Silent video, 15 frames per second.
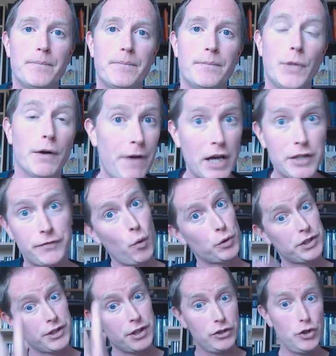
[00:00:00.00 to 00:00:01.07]
Now fast forward
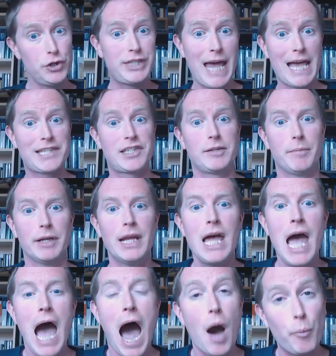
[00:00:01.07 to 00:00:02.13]
to the New Testament,
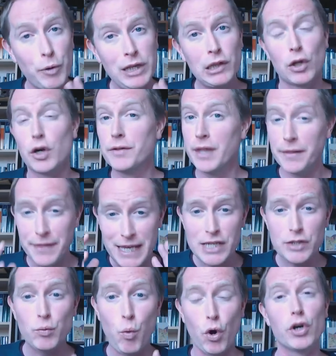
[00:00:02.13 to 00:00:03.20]
and we learn that
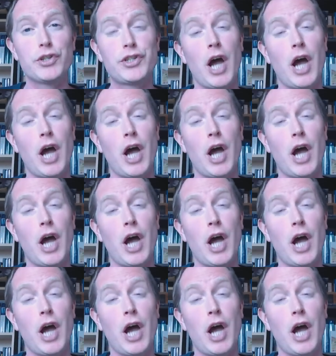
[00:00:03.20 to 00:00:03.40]
these words